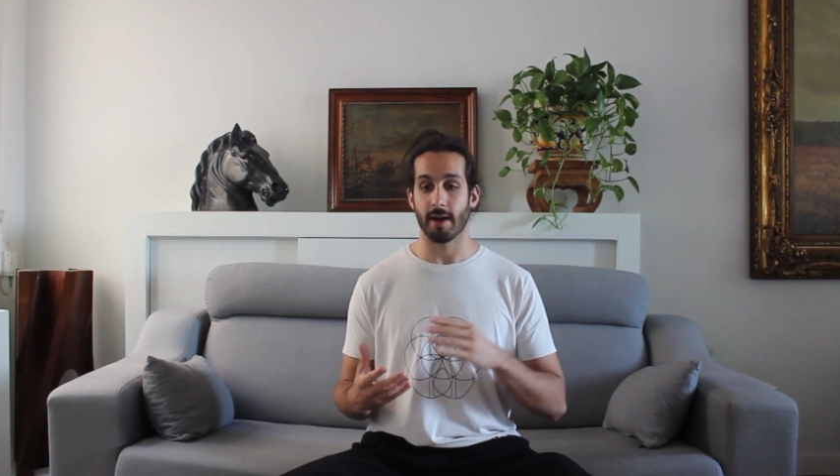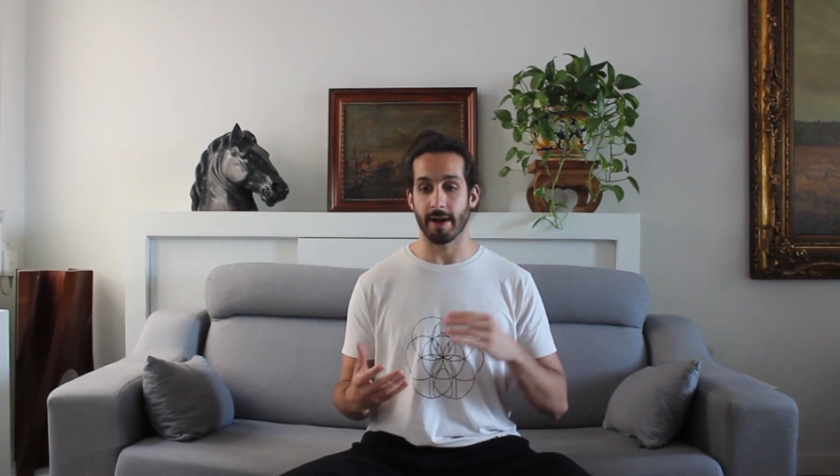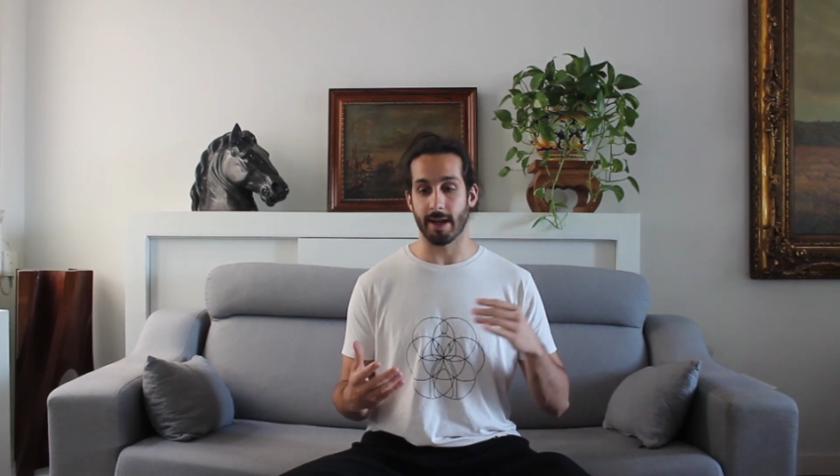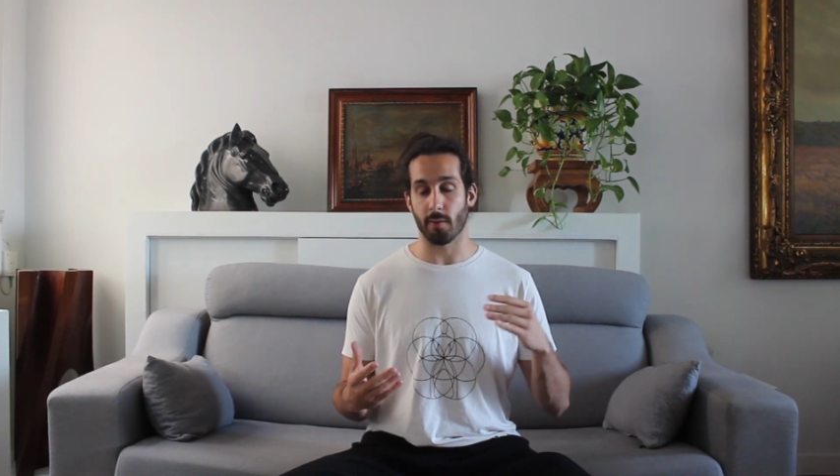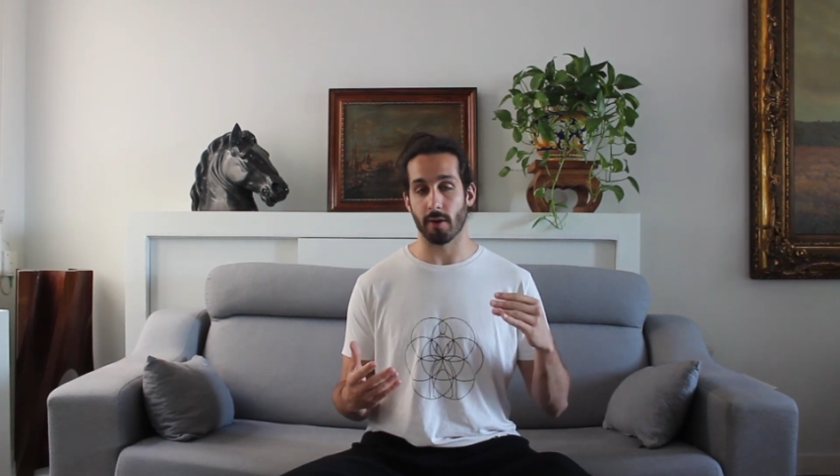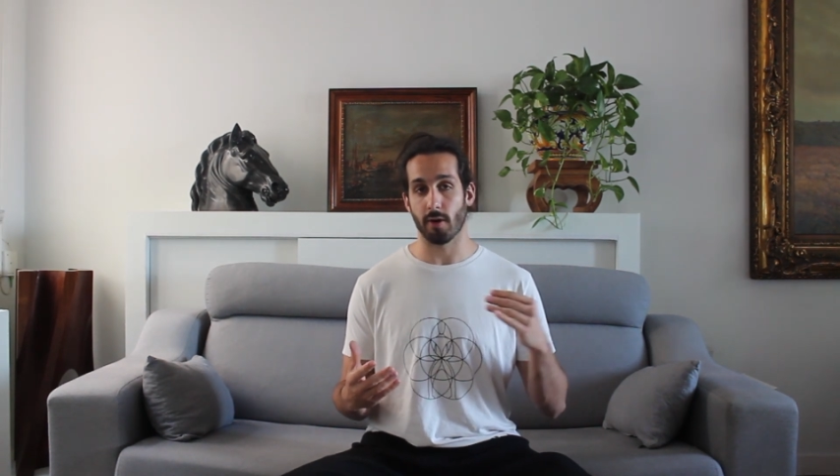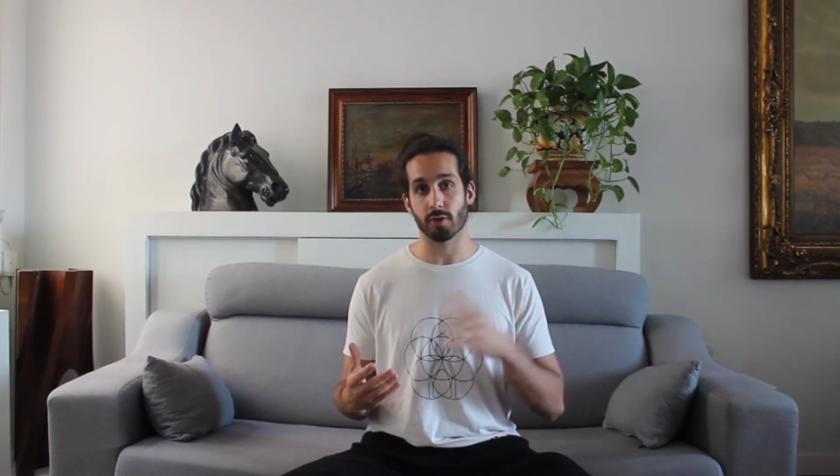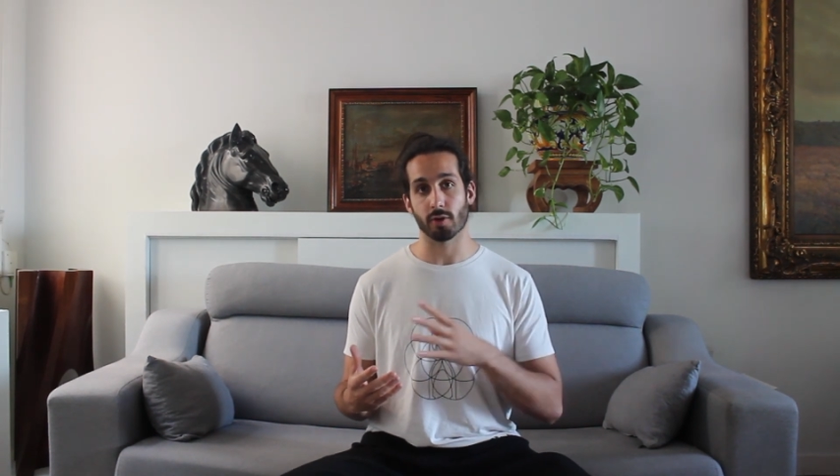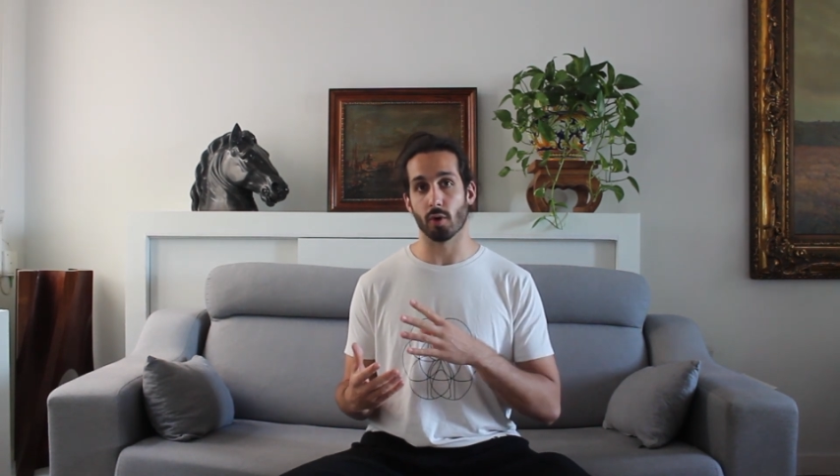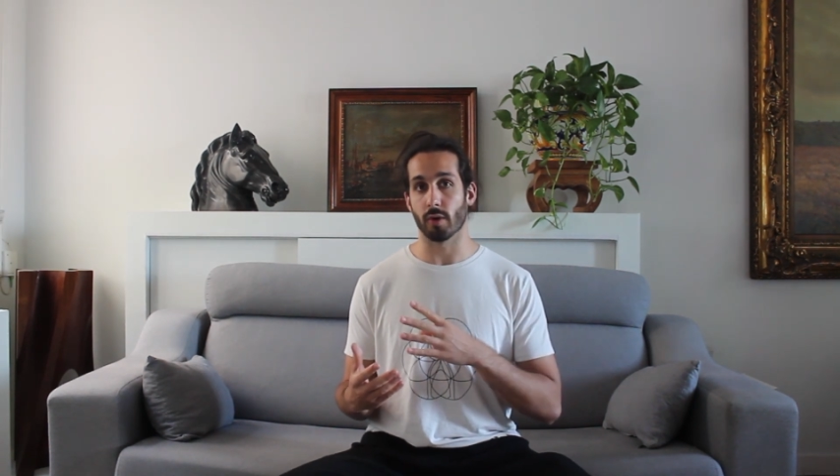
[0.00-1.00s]
and I will
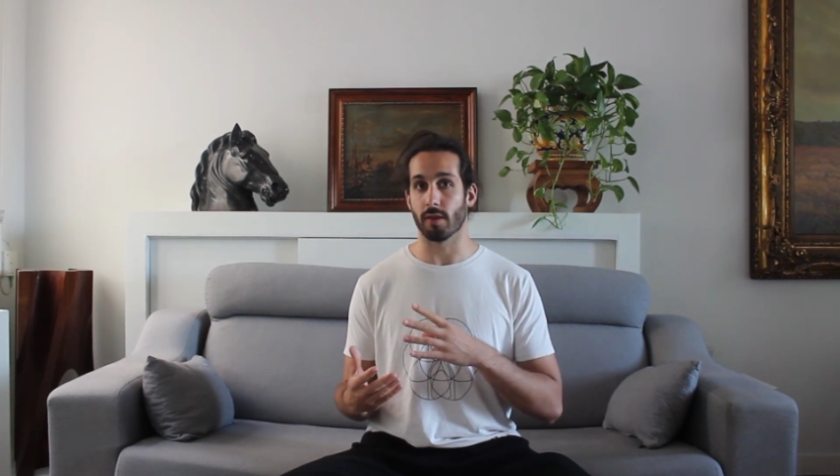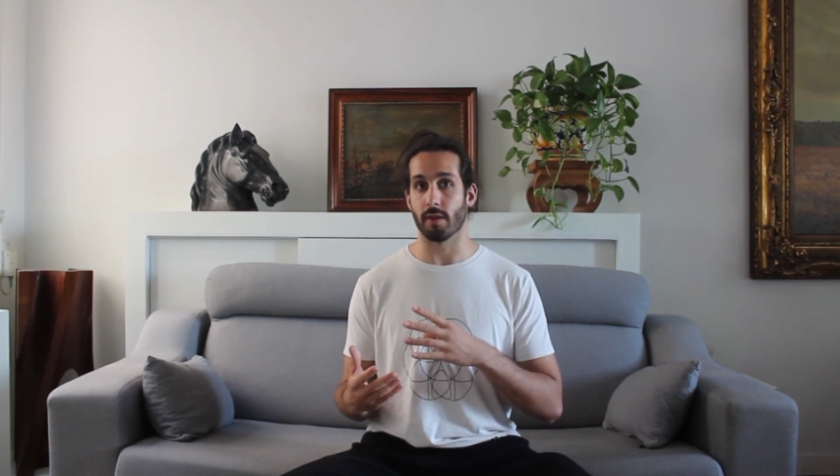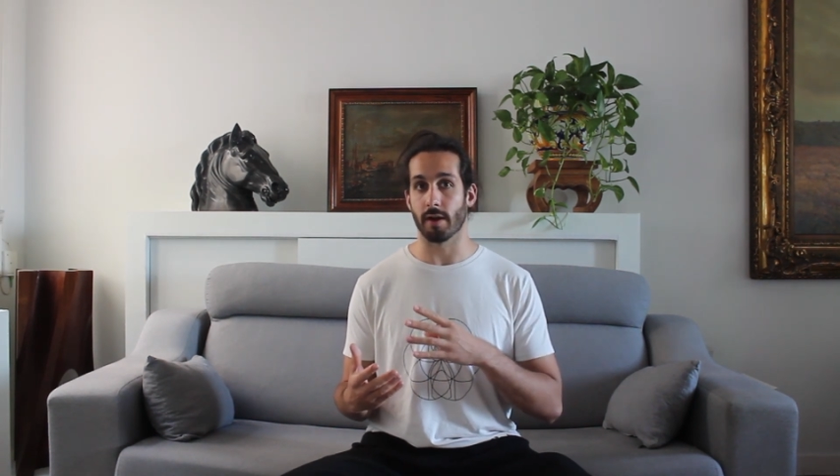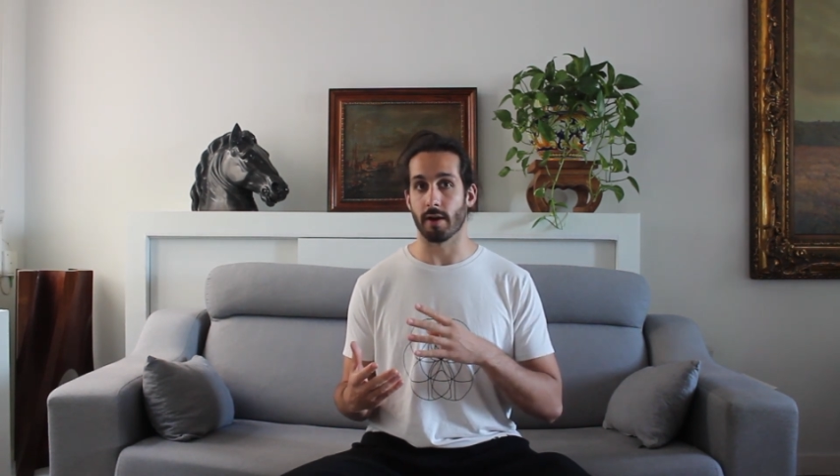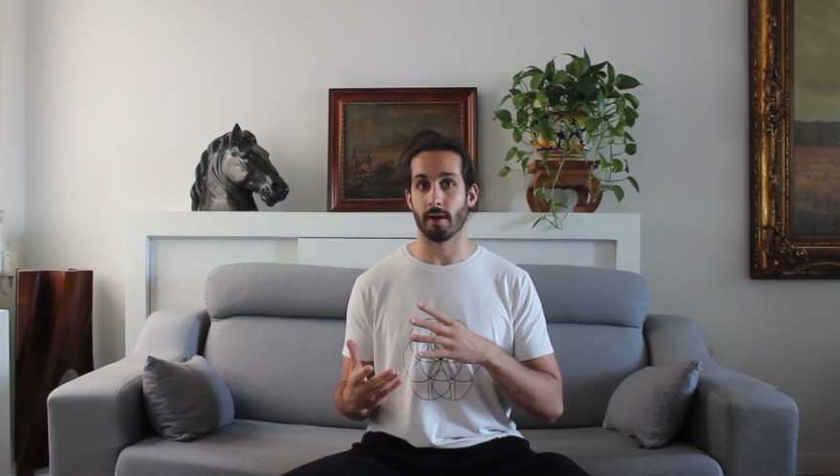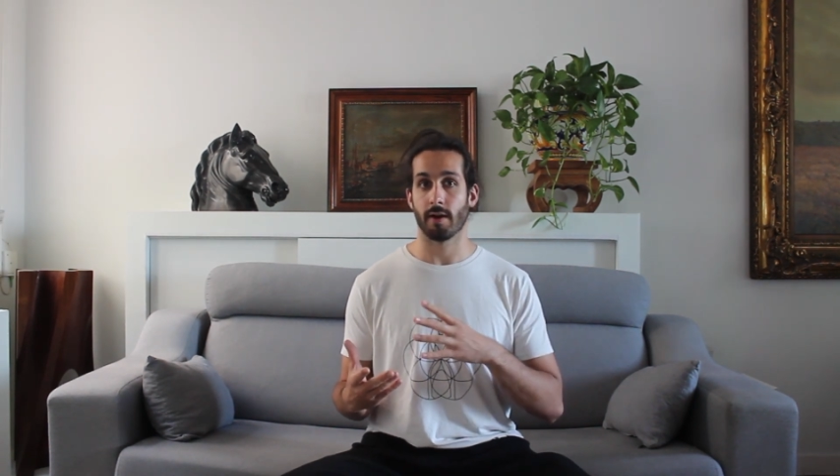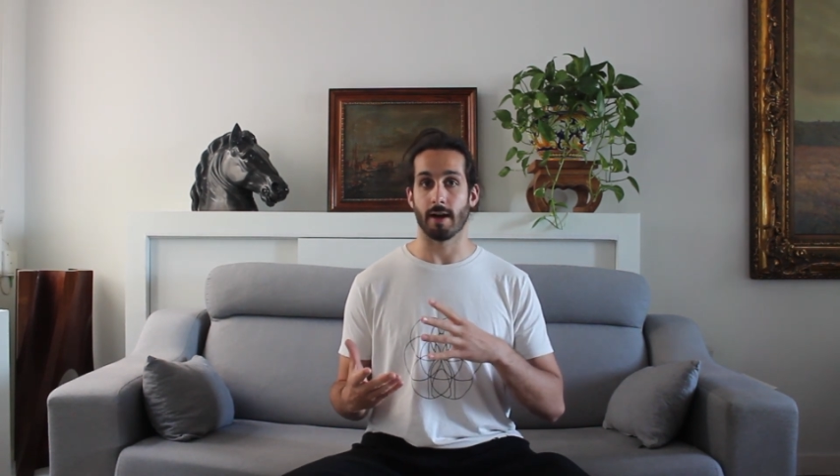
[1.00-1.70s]
not go in there.